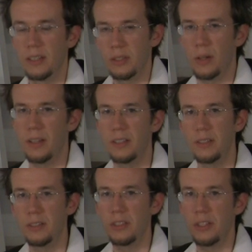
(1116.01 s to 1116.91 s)
So all you
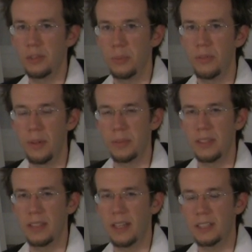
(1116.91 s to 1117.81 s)
do is you just move up
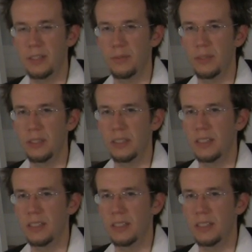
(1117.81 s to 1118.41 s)
to the next inversion,